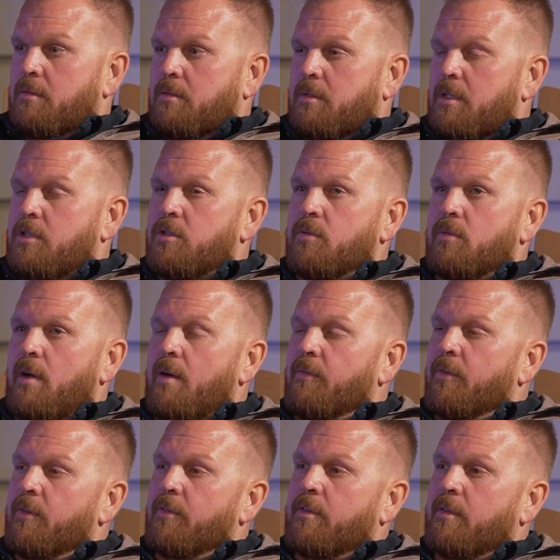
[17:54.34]
Did you
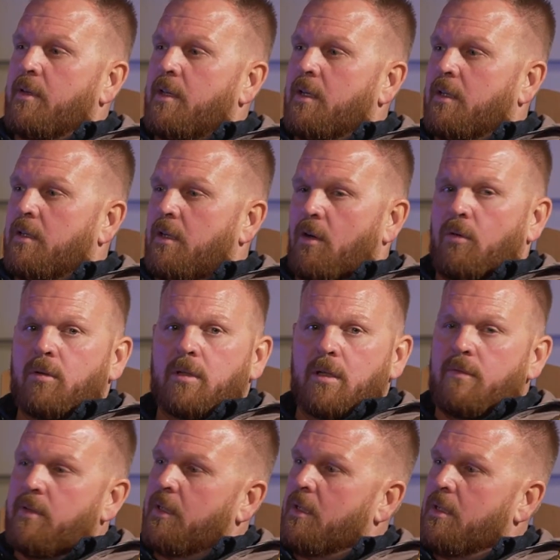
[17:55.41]
ever think,
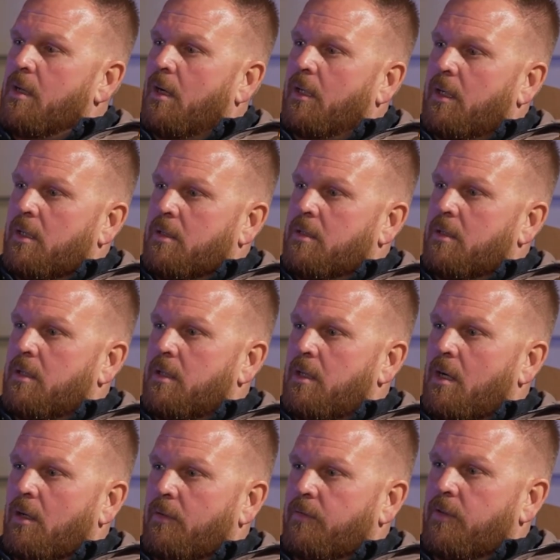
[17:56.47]
giving a nugget to the
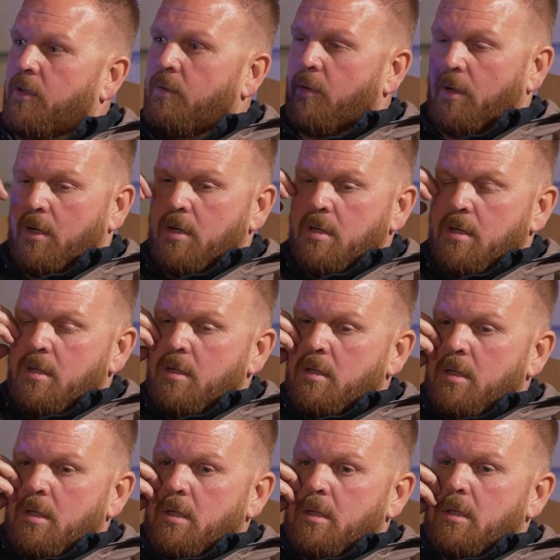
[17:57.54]
young viewer,
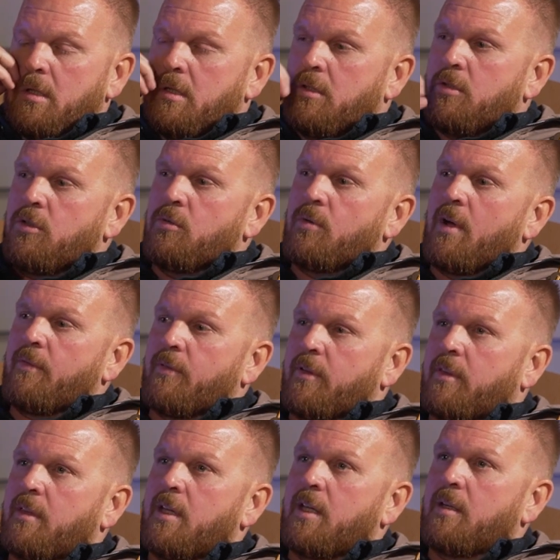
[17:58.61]
do you ever
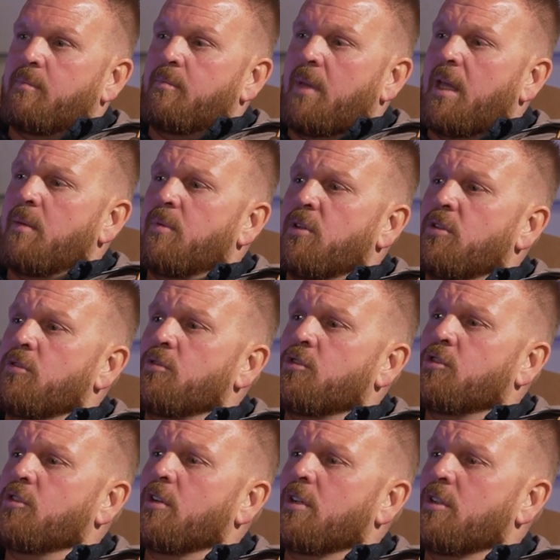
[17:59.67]
think maybe you
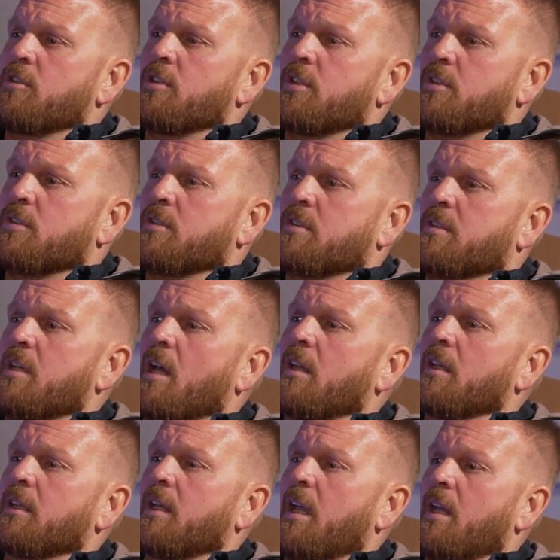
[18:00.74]
should have just
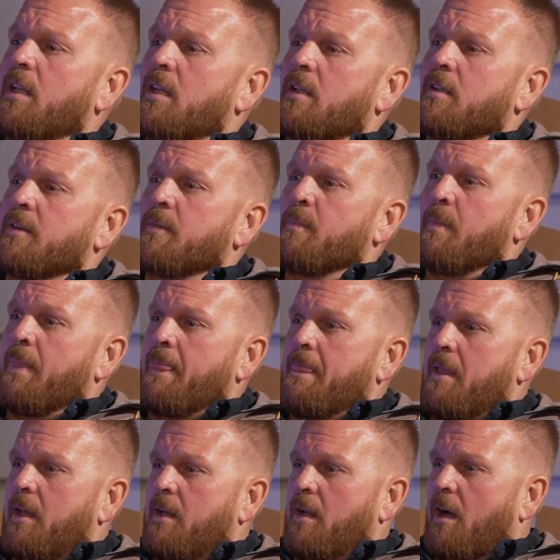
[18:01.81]
delegated
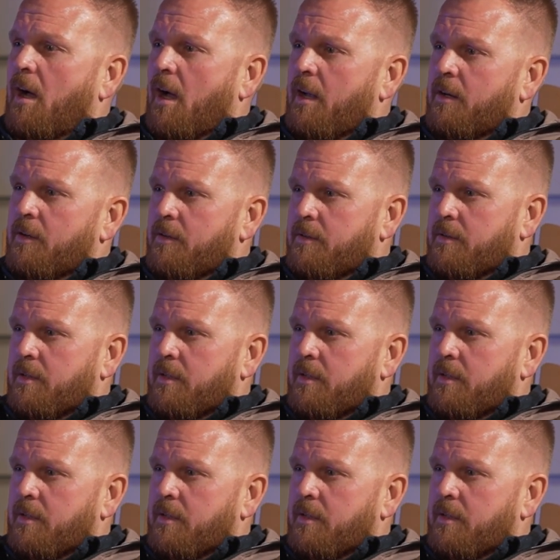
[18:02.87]
and hired